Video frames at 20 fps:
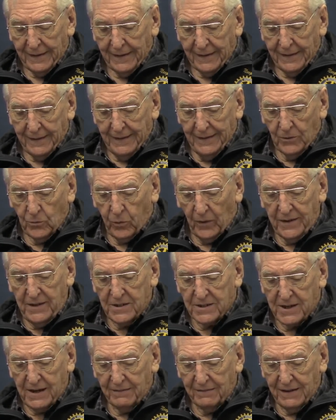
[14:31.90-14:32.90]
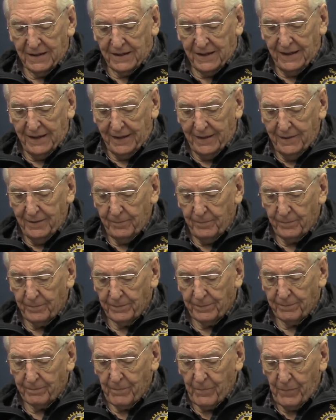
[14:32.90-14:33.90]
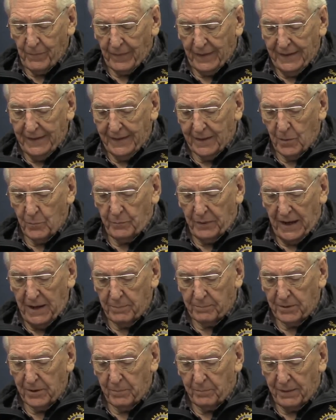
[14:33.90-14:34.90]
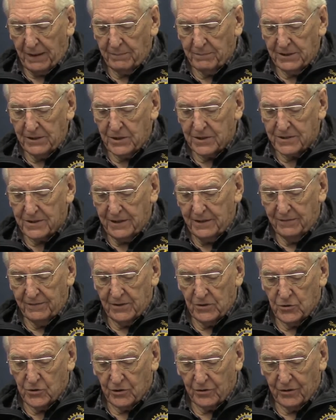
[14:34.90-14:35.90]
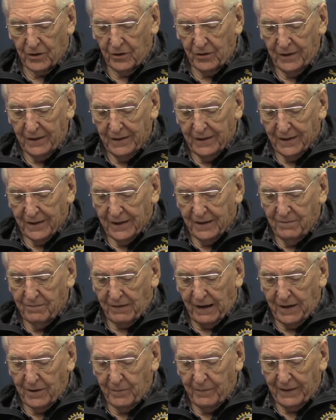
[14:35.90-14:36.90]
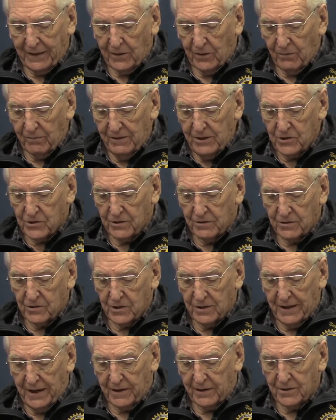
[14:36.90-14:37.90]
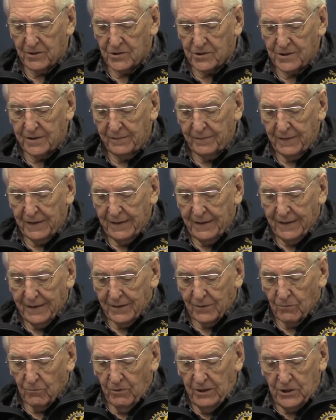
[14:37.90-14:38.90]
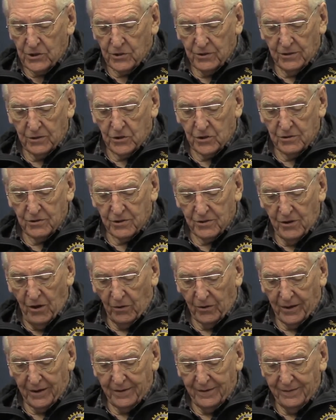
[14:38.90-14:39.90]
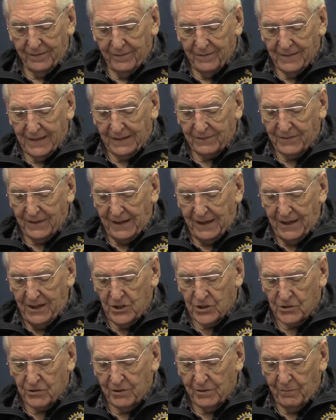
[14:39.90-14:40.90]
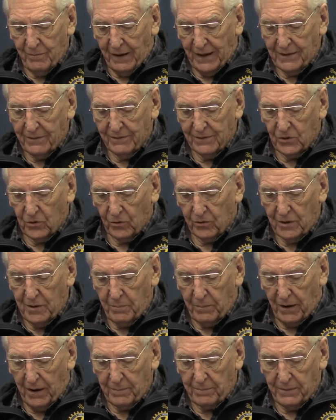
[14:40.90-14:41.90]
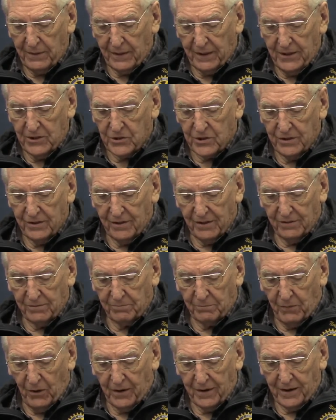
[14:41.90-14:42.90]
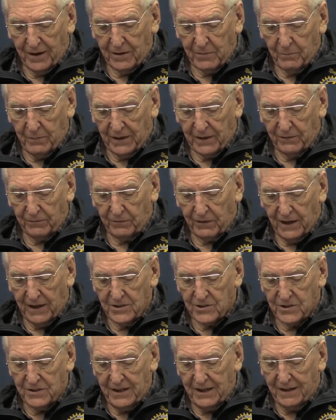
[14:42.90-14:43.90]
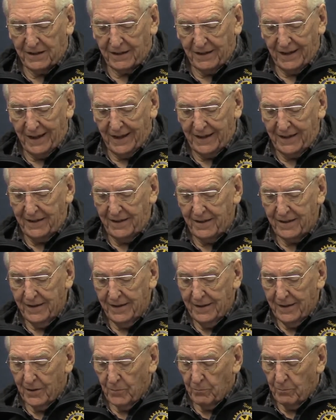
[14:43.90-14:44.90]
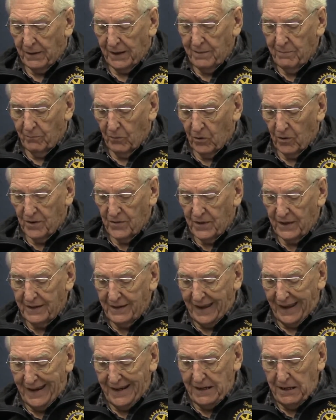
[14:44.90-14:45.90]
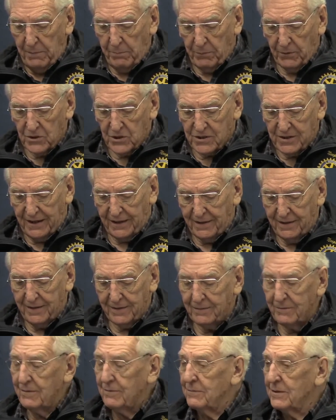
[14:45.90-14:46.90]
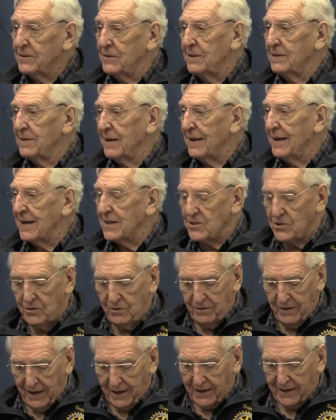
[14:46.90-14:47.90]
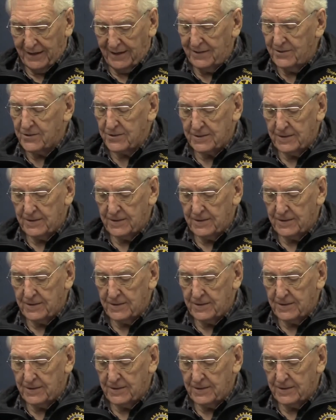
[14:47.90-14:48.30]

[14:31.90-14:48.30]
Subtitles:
In 2017, in a paper published in the journal Environmental Research Letters, researchers noted that the eastern migratory population of monarch butterflies declined by more than 80% within the last 2 decades.